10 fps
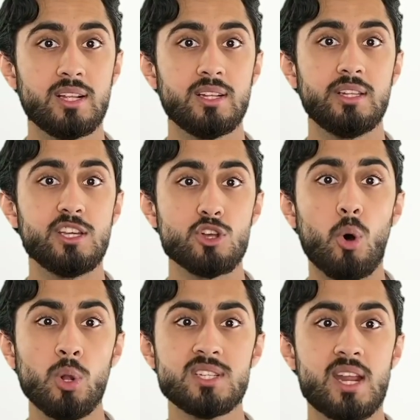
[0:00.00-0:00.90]
These are
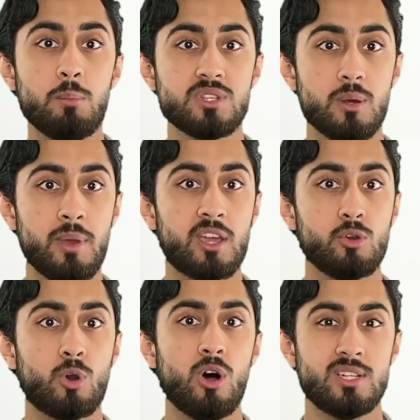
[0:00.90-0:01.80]
all steps to making your
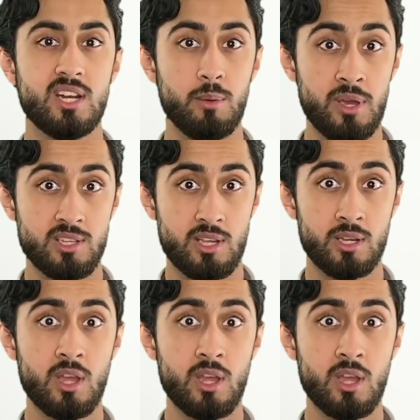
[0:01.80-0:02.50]
content amazing.